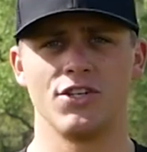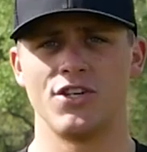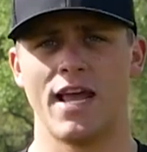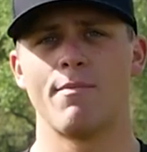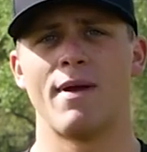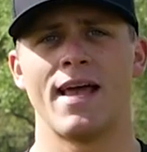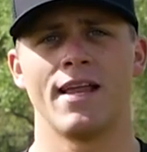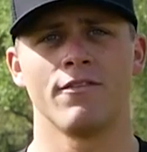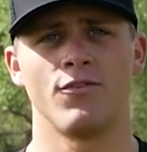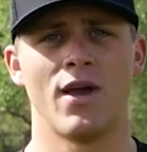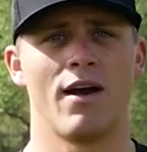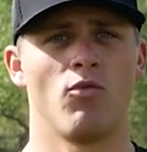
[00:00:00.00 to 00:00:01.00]
a J band
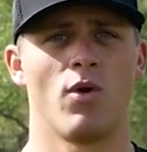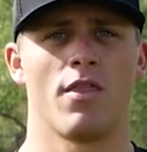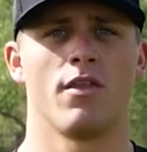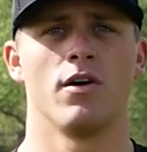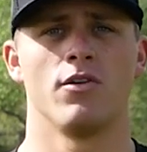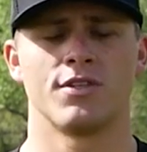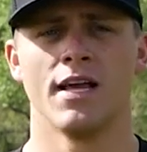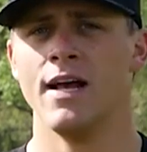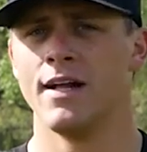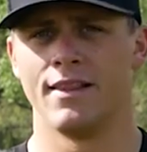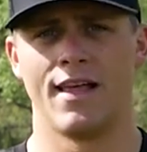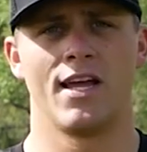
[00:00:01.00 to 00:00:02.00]
if you have one of those
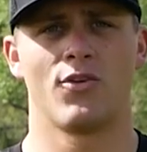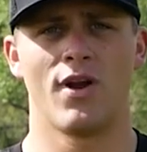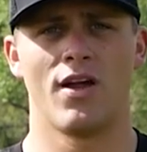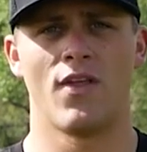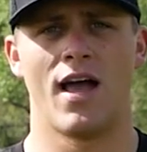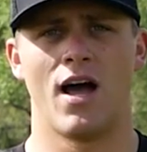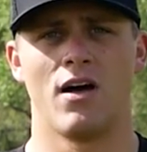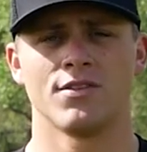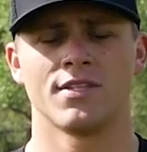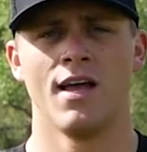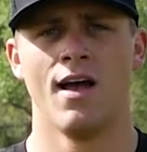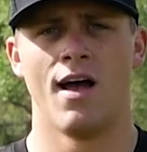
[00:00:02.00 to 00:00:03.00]
laying around the
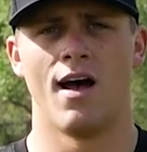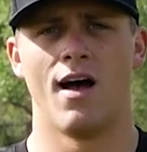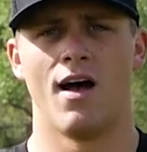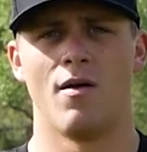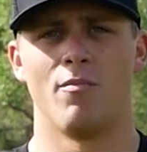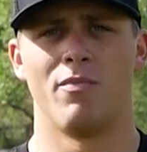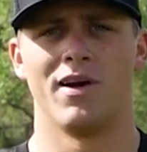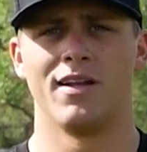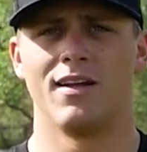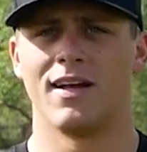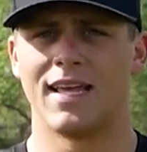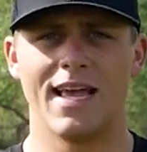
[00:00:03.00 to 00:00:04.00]
house. Um,
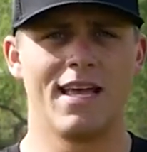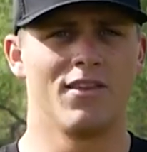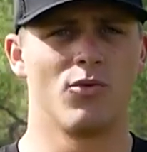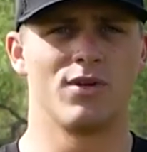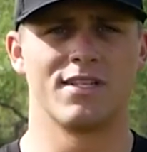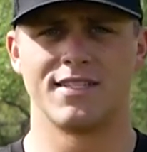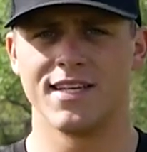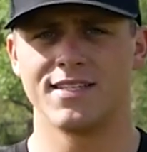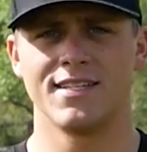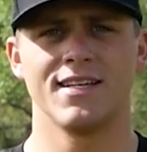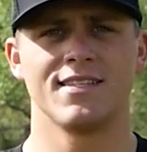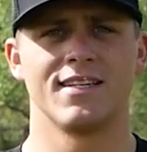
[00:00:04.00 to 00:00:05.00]
but again, the
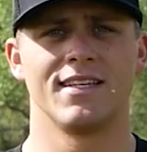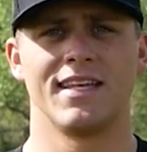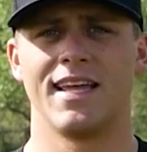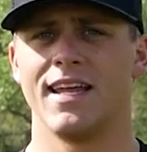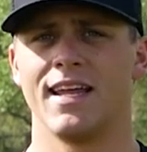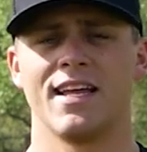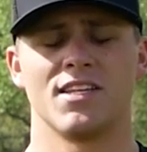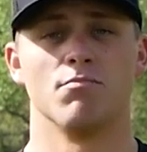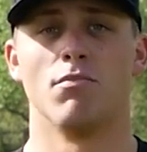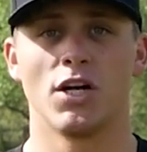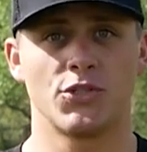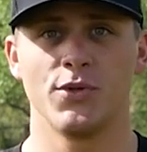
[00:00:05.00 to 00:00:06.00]
resistance and getting as
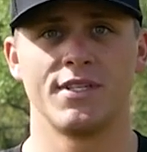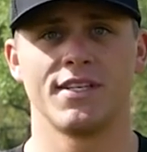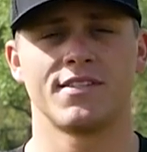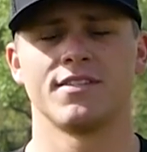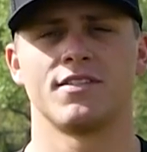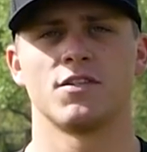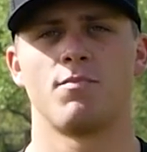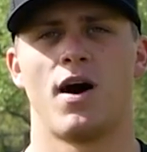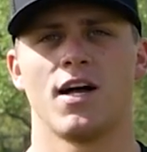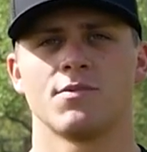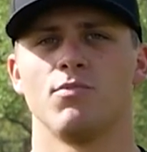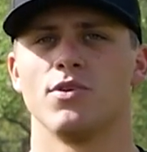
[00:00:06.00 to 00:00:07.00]
much resistance as
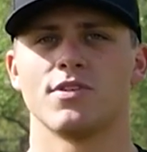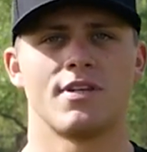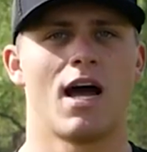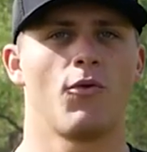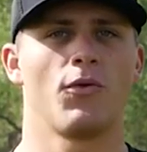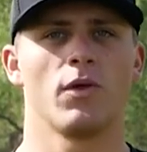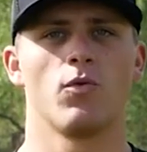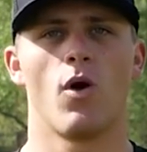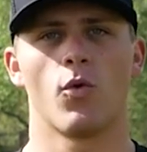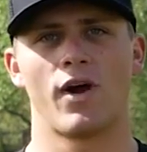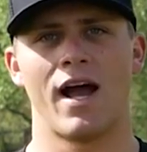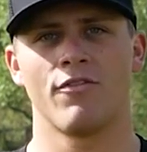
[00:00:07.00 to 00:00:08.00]
possible is not really
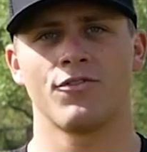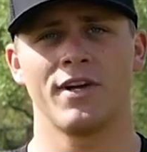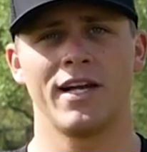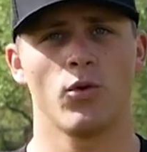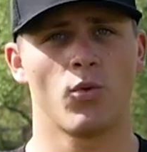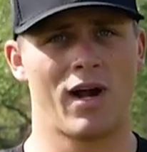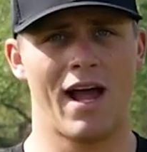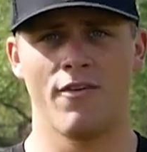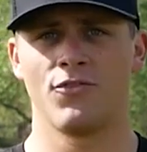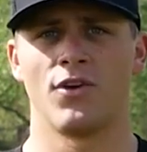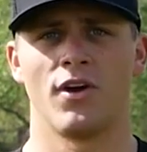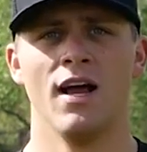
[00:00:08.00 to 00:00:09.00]
what we're after here. We're
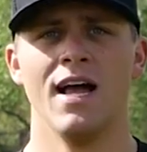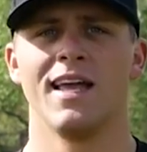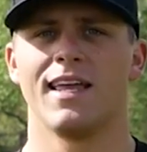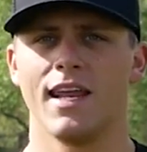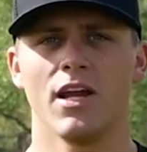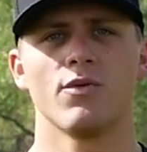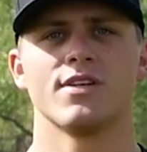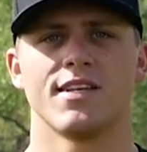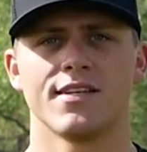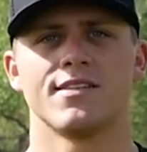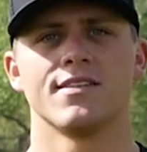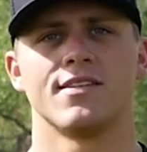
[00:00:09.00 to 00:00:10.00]
after getting a
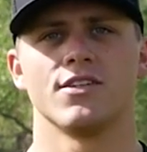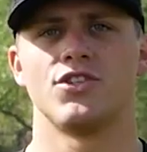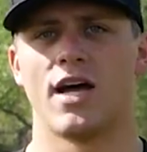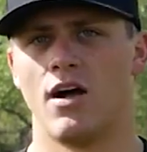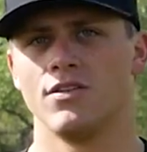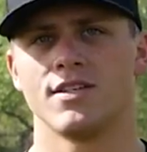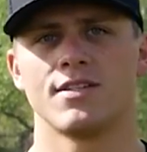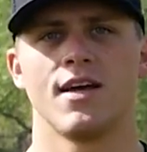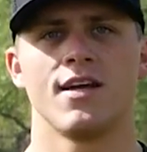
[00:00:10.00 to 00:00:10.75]
resistance that challenges